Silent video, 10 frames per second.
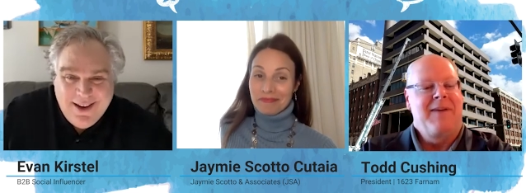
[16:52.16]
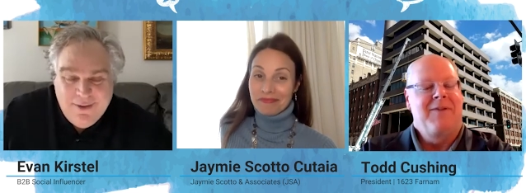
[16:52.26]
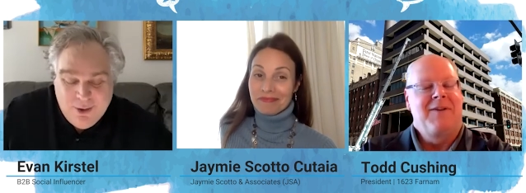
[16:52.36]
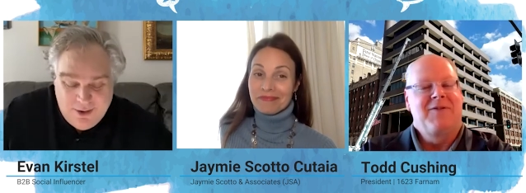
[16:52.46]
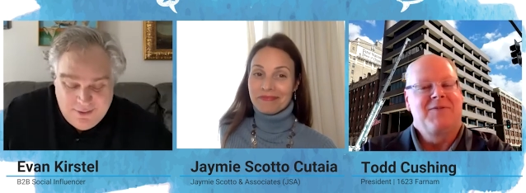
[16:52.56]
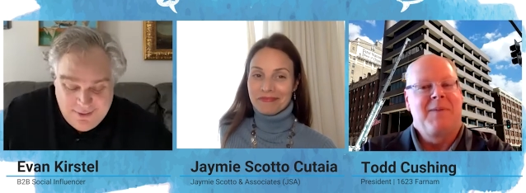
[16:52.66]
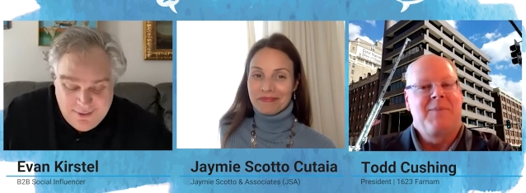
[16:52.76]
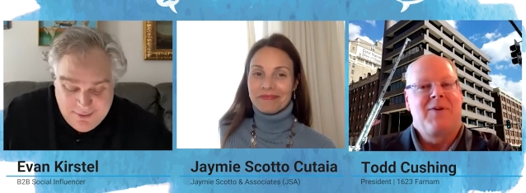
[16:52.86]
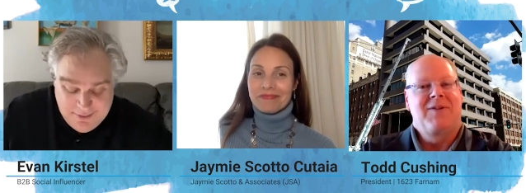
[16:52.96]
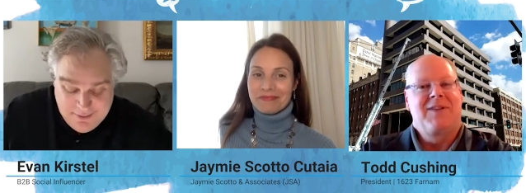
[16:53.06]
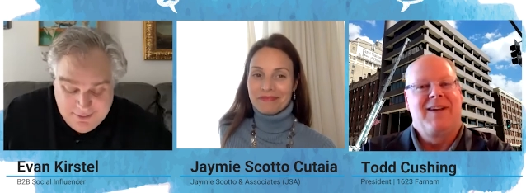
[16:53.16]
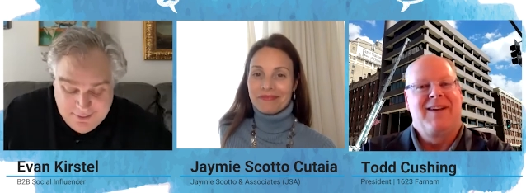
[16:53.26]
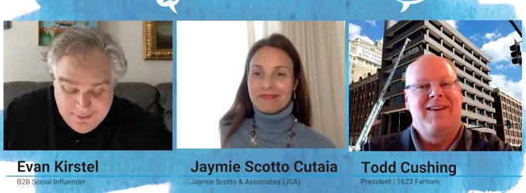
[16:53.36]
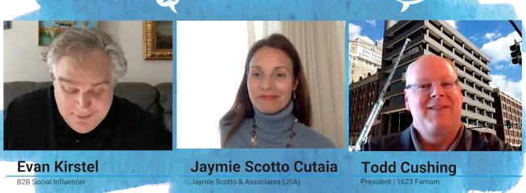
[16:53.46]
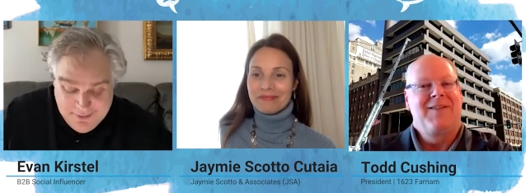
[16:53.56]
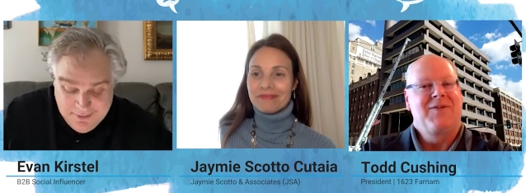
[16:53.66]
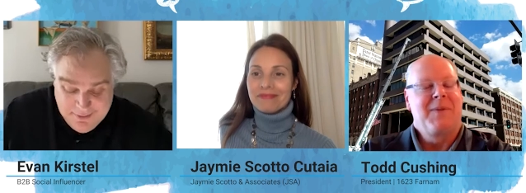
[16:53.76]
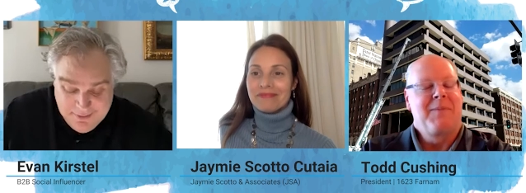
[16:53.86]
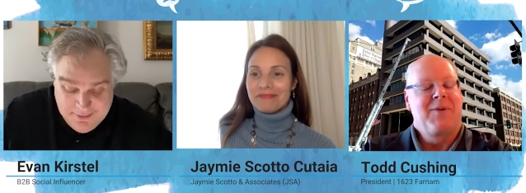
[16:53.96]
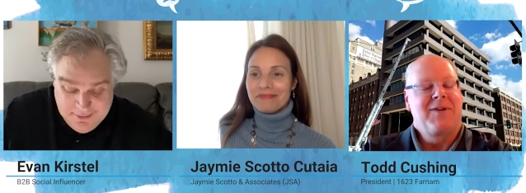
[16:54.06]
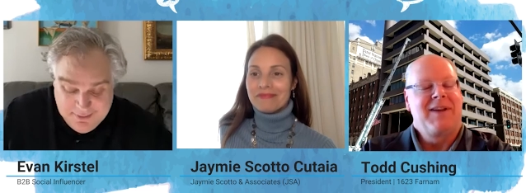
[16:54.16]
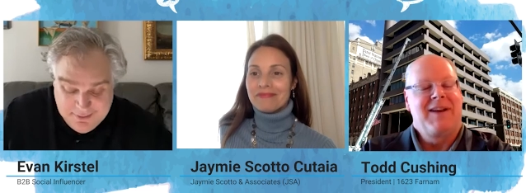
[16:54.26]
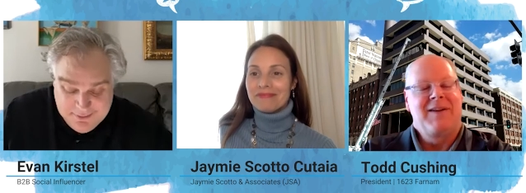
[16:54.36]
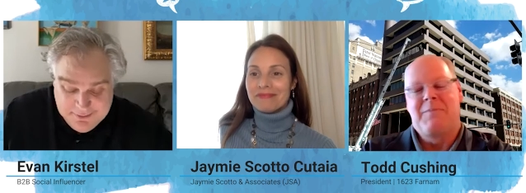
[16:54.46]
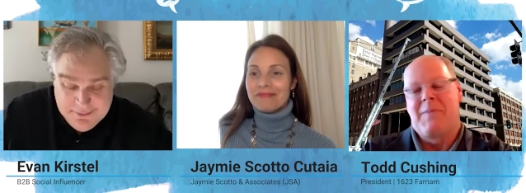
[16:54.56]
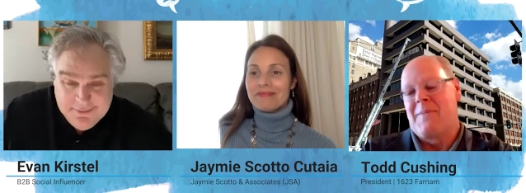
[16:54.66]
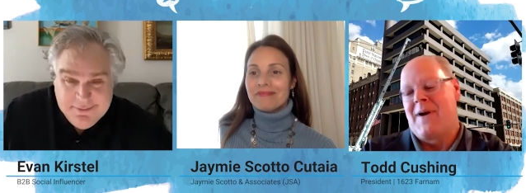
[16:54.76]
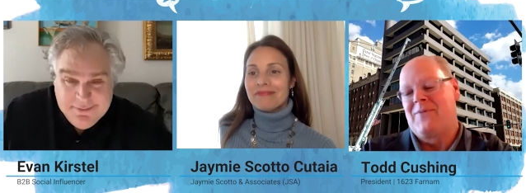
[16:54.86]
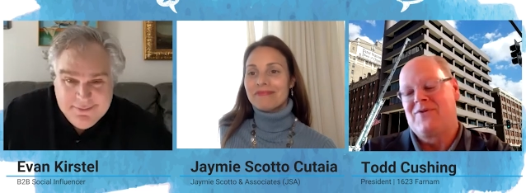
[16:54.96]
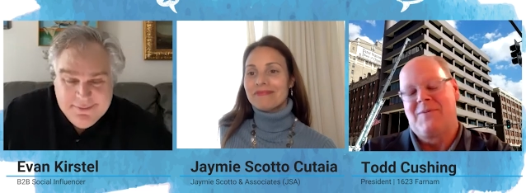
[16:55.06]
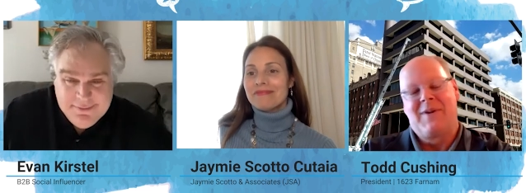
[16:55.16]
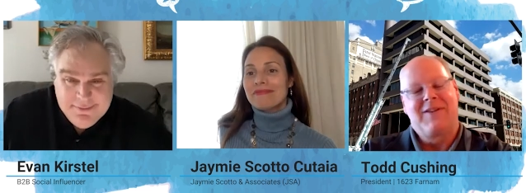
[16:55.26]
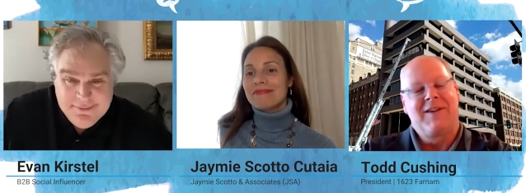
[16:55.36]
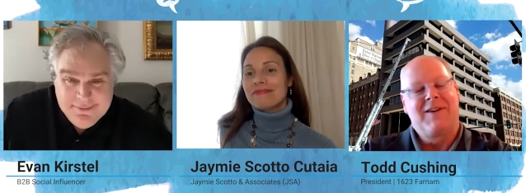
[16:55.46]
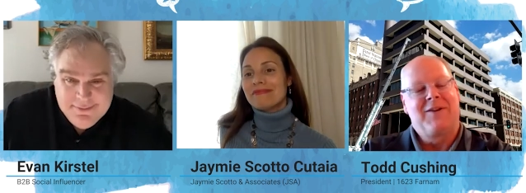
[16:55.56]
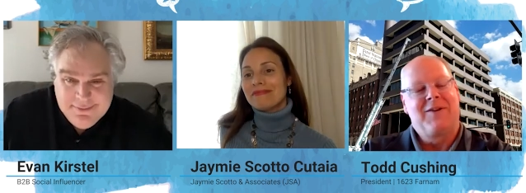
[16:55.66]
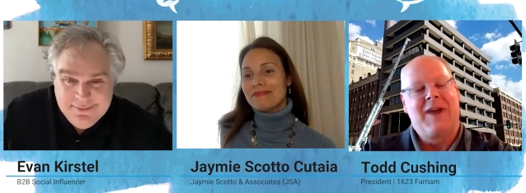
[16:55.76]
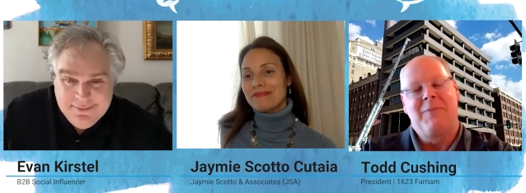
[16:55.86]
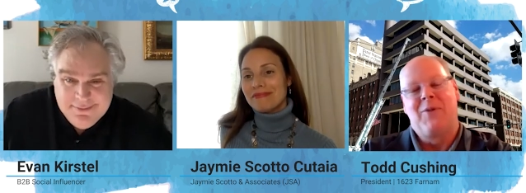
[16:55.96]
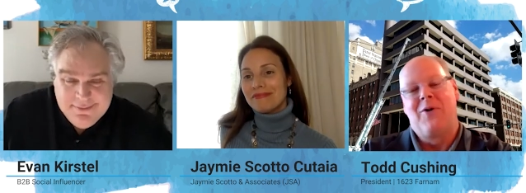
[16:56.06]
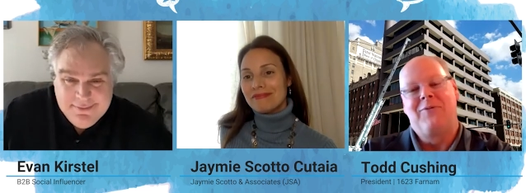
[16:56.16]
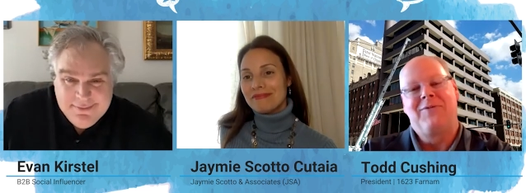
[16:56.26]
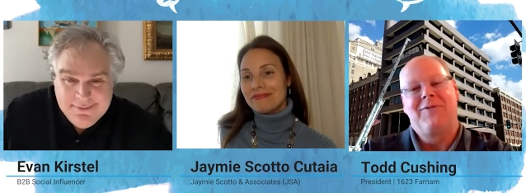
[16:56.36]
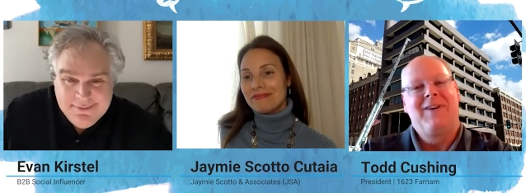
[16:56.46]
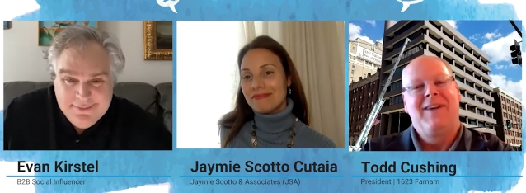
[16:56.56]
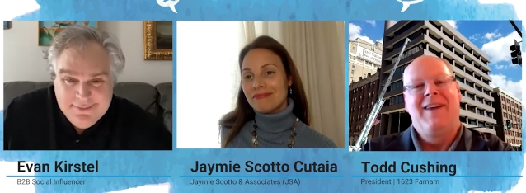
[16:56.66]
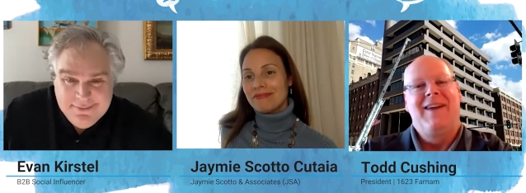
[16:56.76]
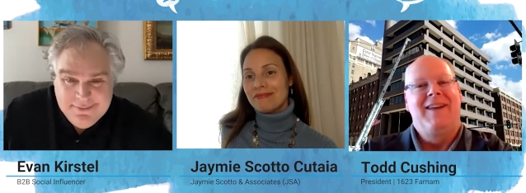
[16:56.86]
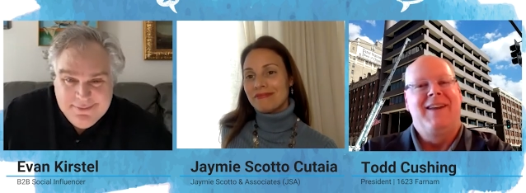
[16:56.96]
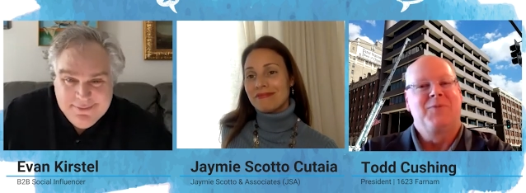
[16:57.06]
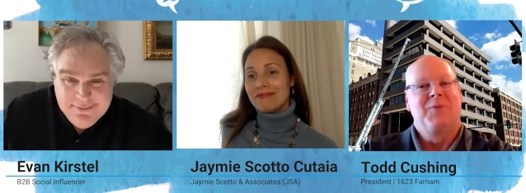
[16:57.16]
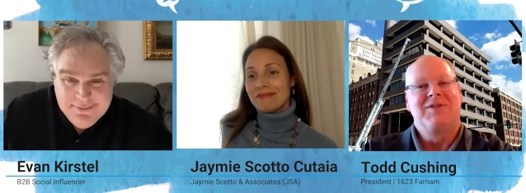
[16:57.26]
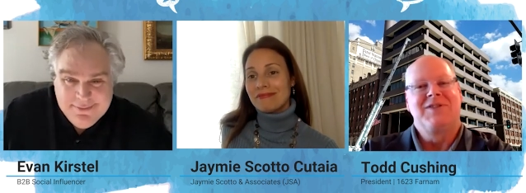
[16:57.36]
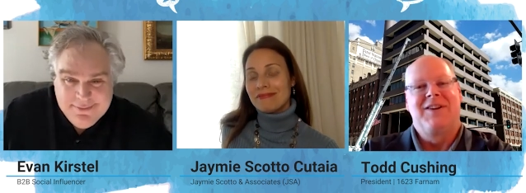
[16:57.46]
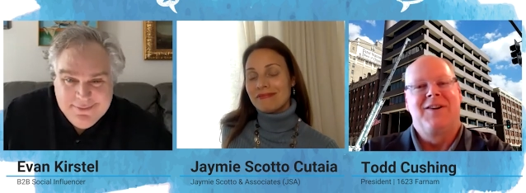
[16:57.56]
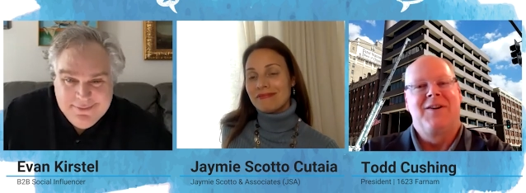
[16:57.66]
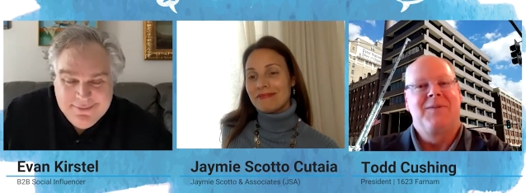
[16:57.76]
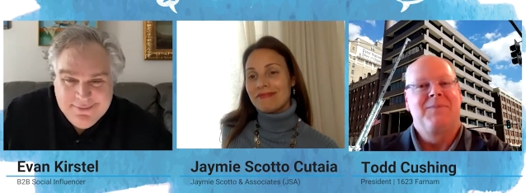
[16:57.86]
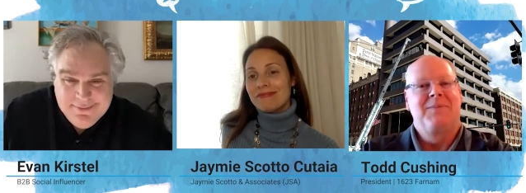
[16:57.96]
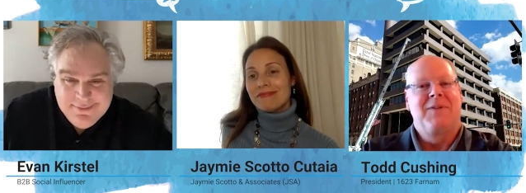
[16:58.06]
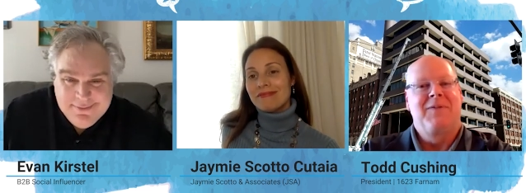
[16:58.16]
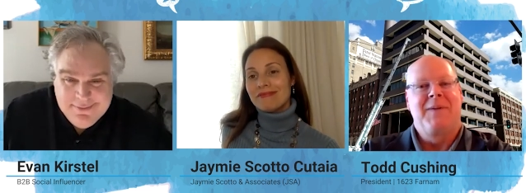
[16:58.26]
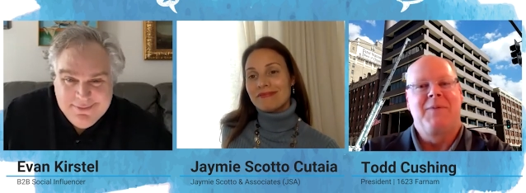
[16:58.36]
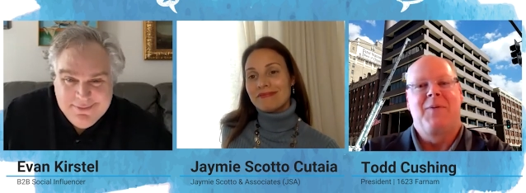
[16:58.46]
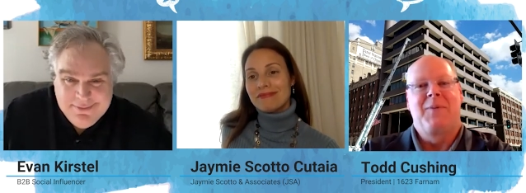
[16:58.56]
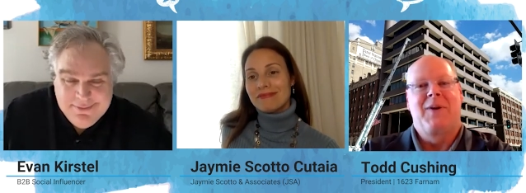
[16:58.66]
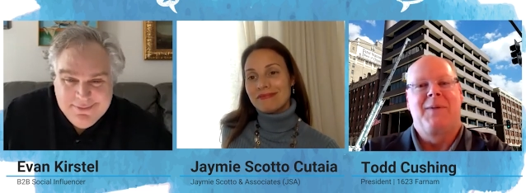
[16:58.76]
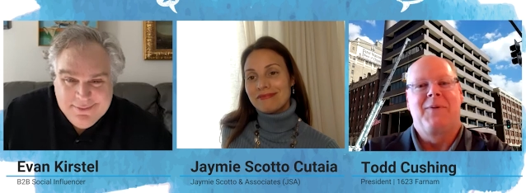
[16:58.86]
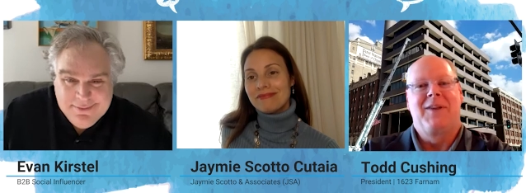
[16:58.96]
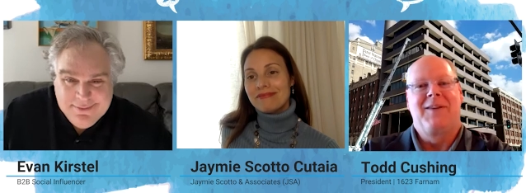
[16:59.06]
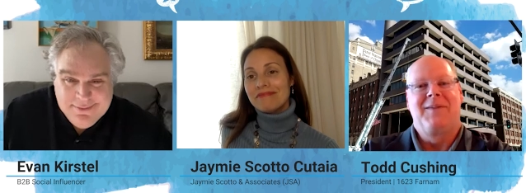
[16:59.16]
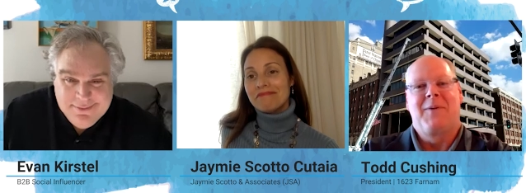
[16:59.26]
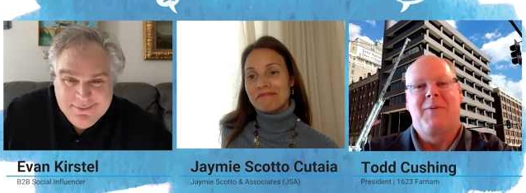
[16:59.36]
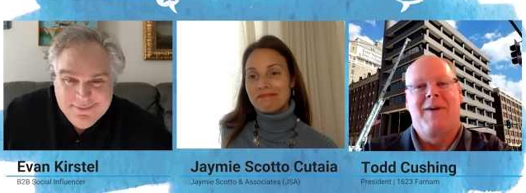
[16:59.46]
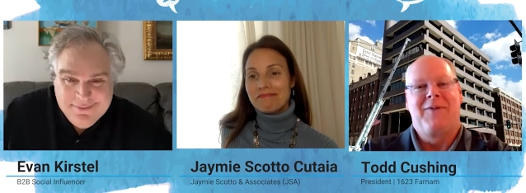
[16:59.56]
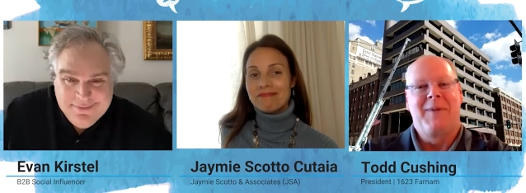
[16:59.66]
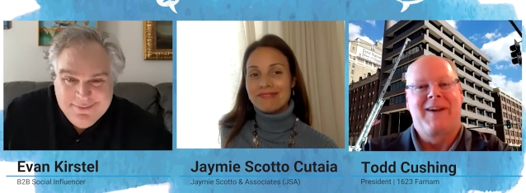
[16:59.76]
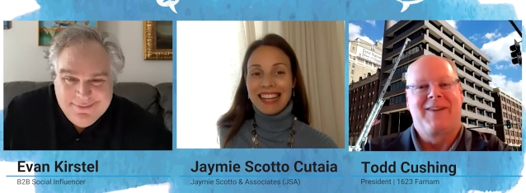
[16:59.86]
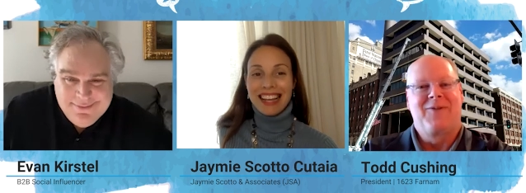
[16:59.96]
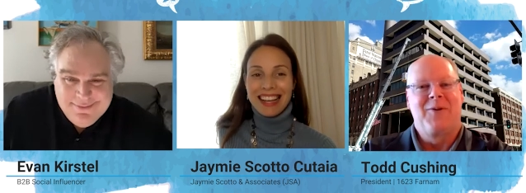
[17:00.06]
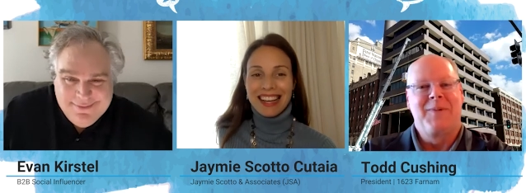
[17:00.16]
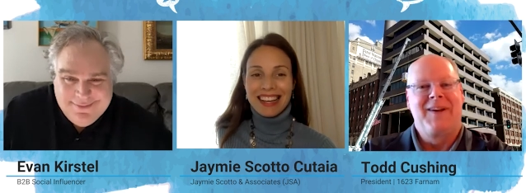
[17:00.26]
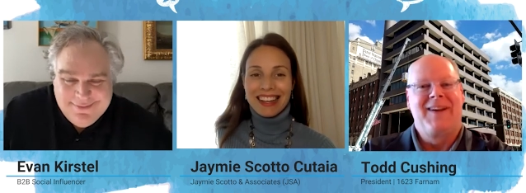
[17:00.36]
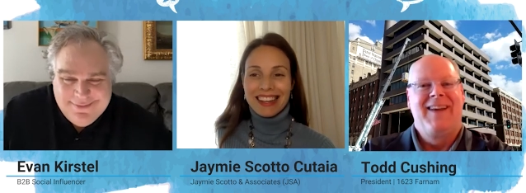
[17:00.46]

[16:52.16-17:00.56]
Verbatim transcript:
Speaker 1: favorite uh, was my birthday. It was my birthday. My mom used to make a thing called ham loaf, and that's once a year. The family will put up with it. My wife will make it for me,